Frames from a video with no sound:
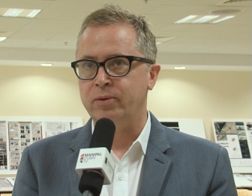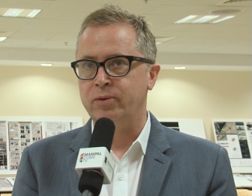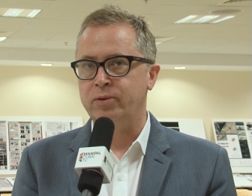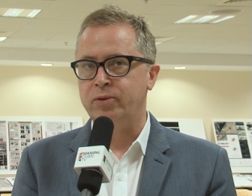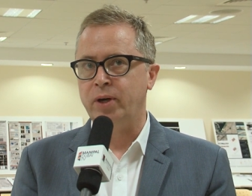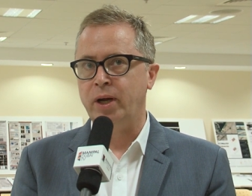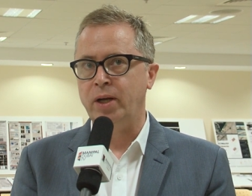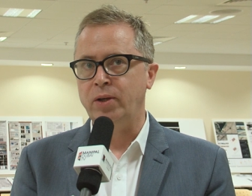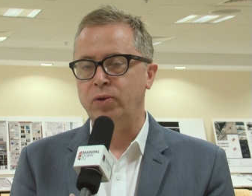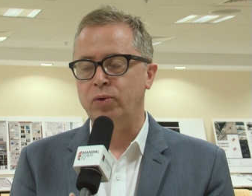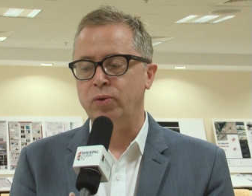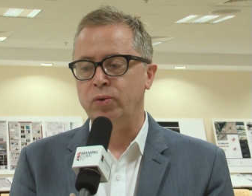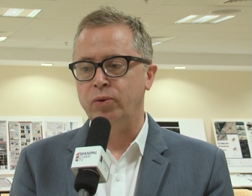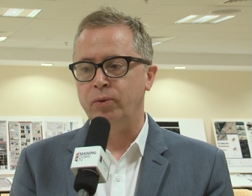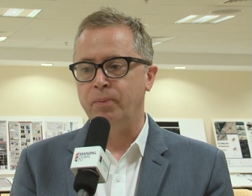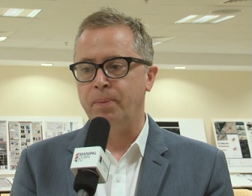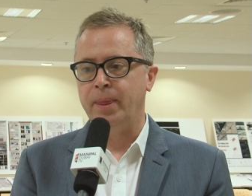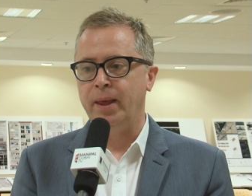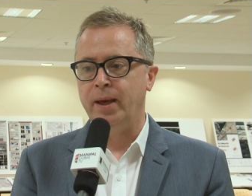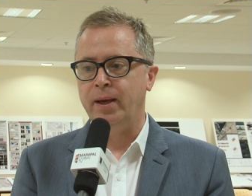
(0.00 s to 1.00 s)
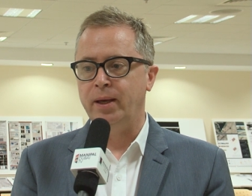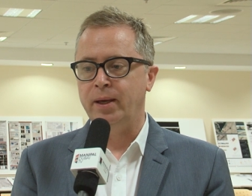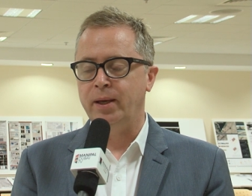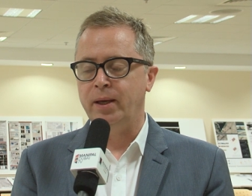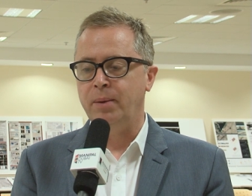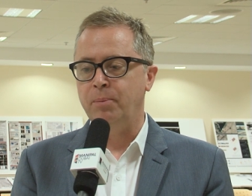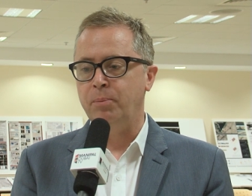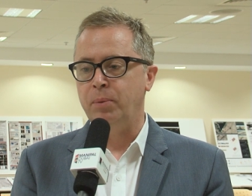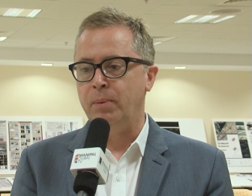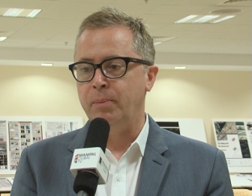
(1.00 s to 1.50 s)
try to
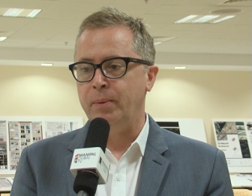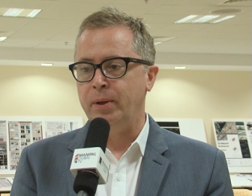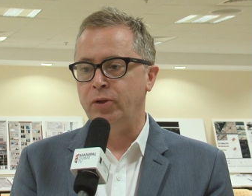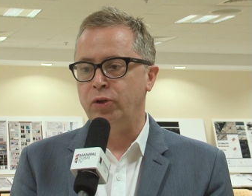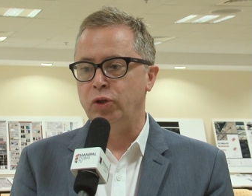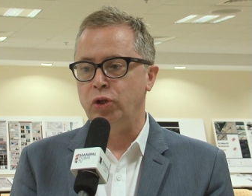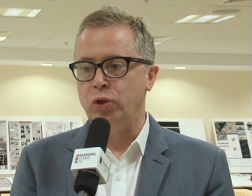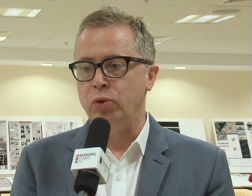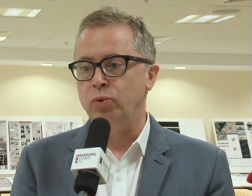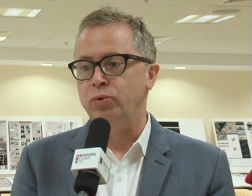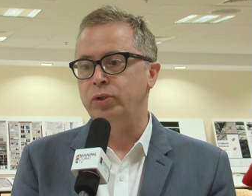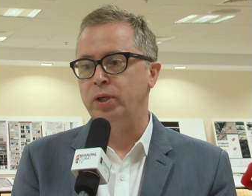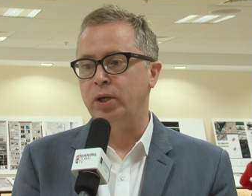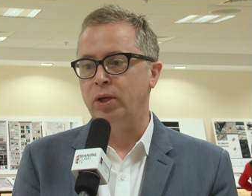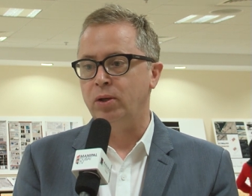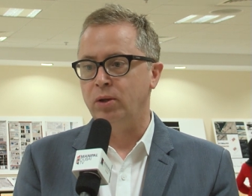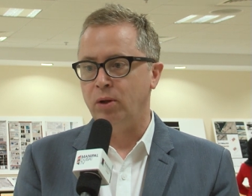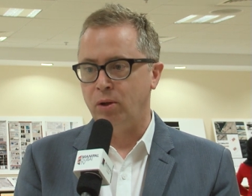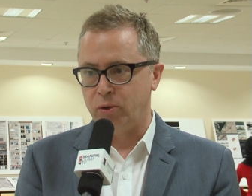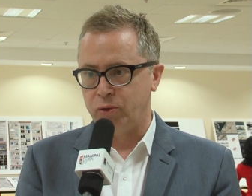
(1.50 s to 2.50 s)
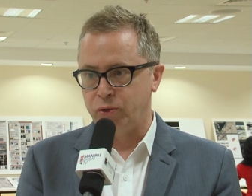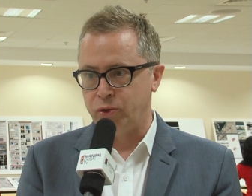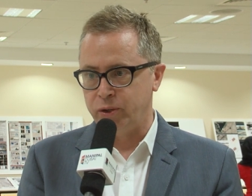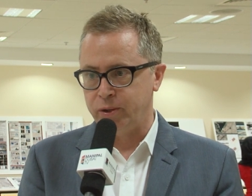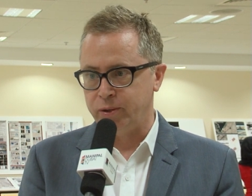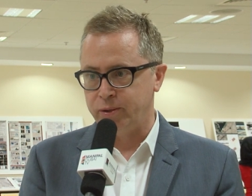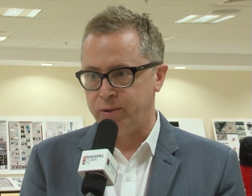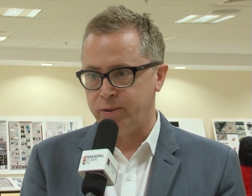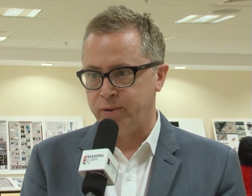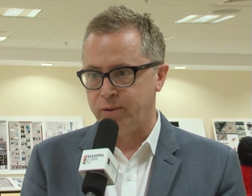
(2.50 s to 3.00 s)
implement new
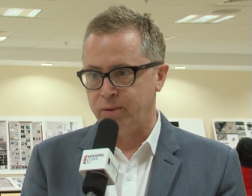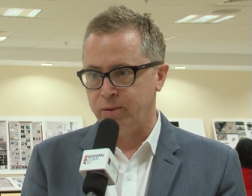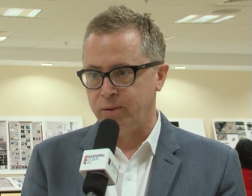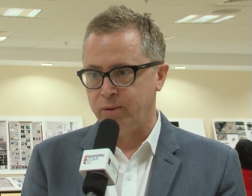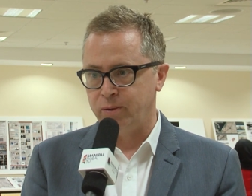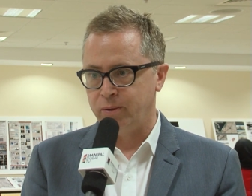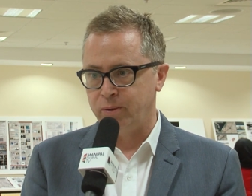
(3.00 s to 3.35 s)
technologies